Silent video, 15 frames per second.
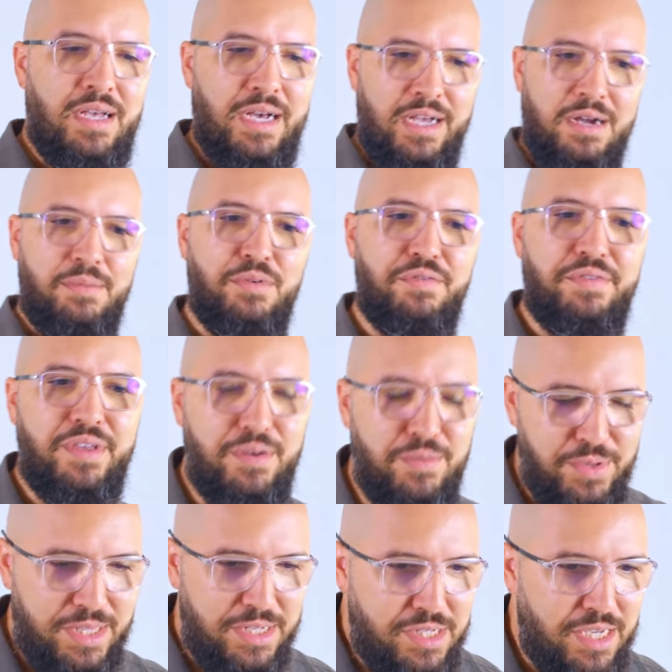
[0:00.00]
I come over here
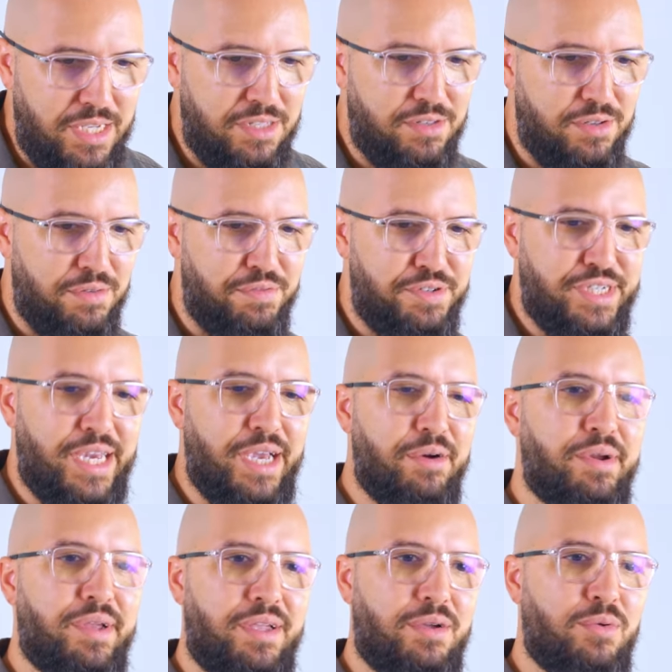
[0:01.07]
with the chance of
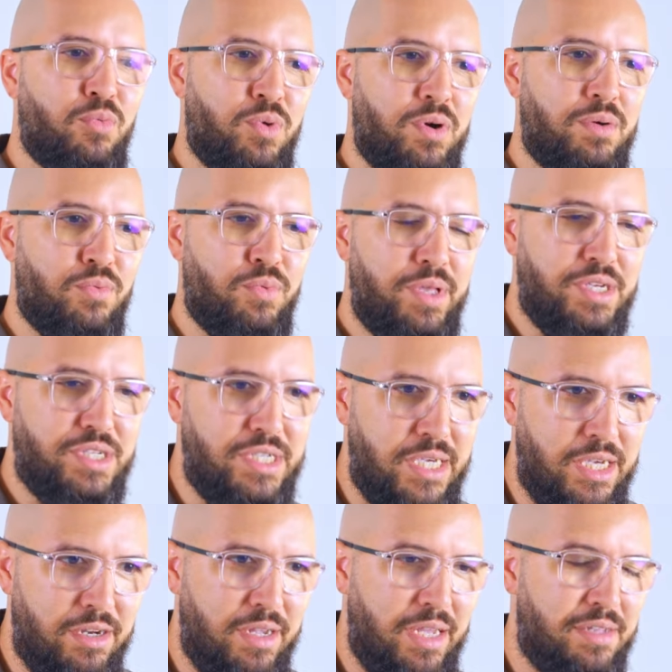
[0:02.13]
sharing what we
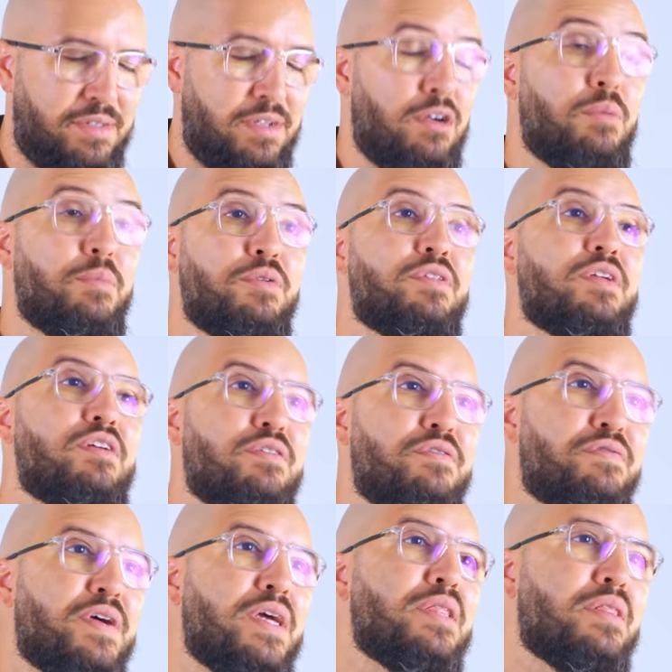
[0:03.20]
share as a community of
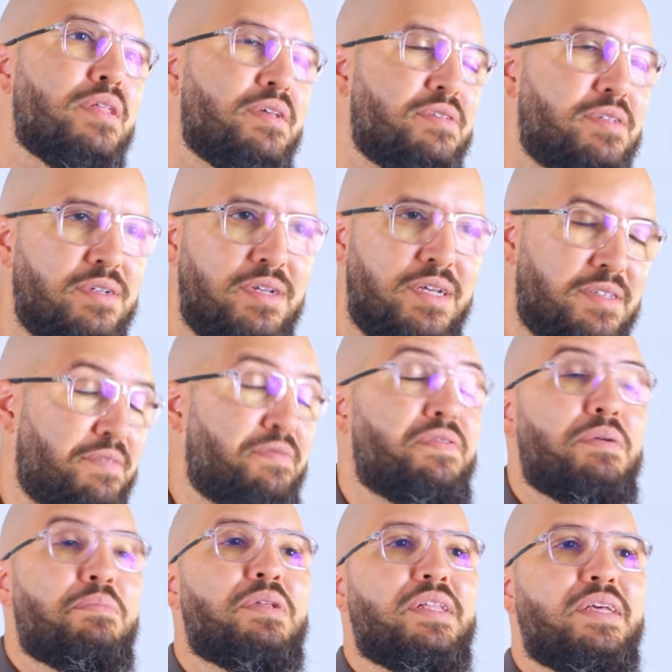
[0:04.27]
faith, as a, as a
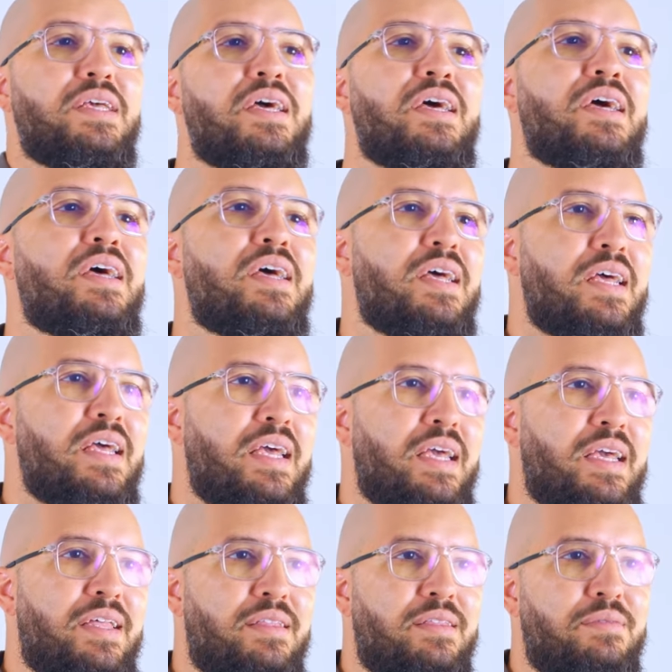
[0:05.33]
family.
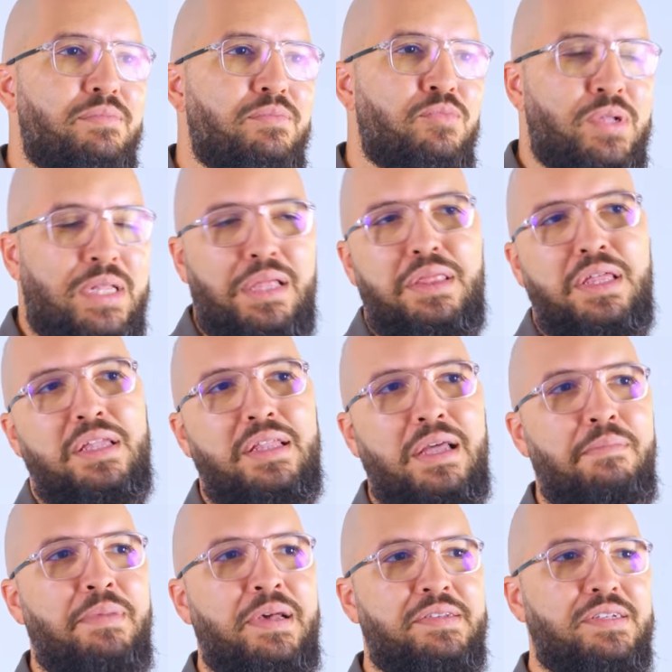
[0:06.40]
And when I think
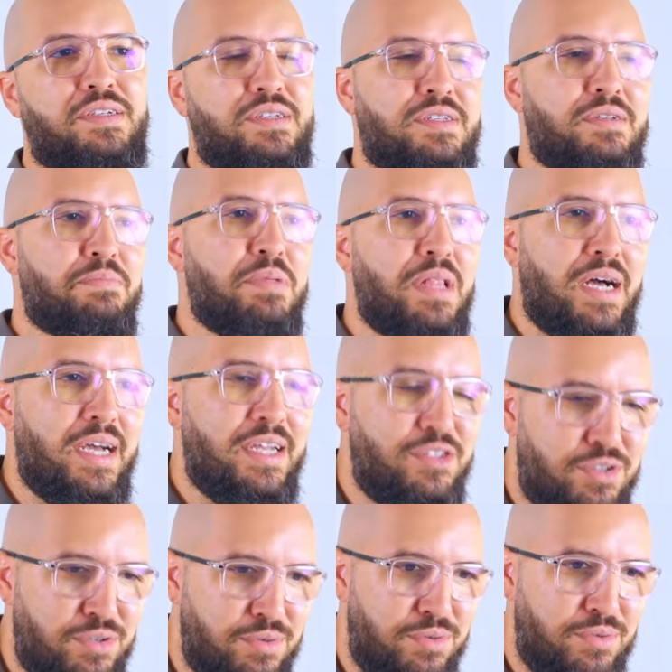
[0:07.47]
that message is applied
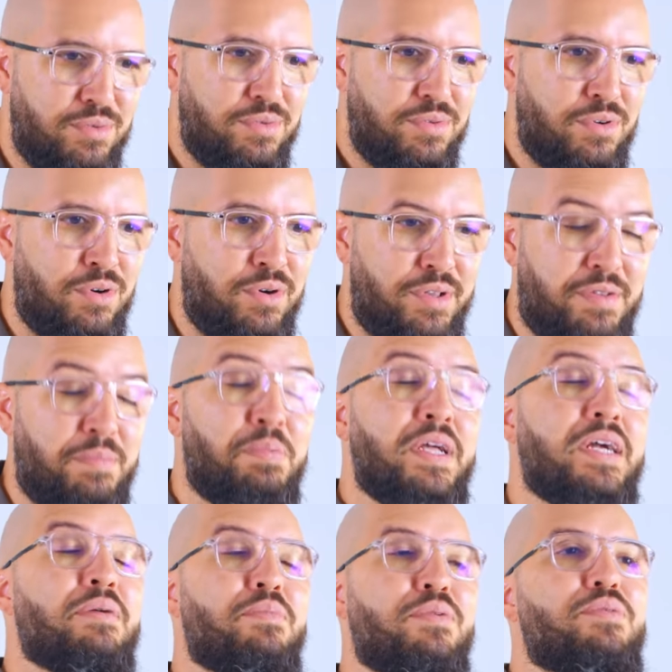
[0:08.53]
to, or is
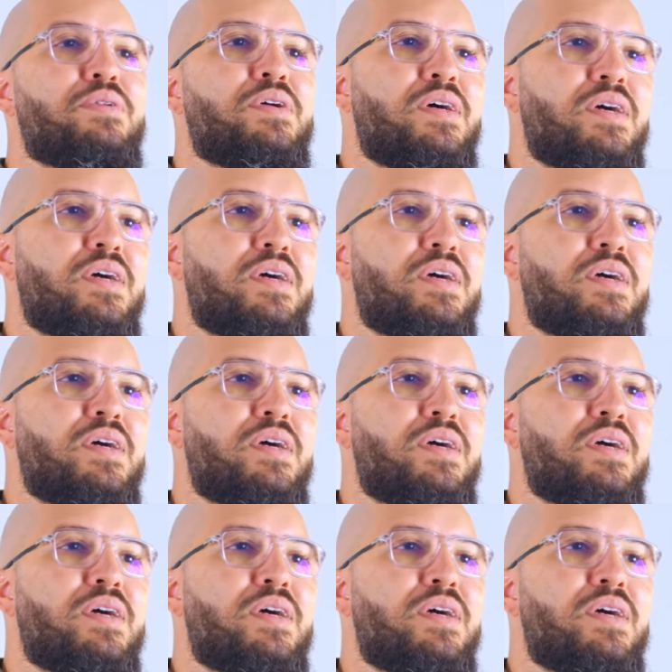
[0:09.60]
applicable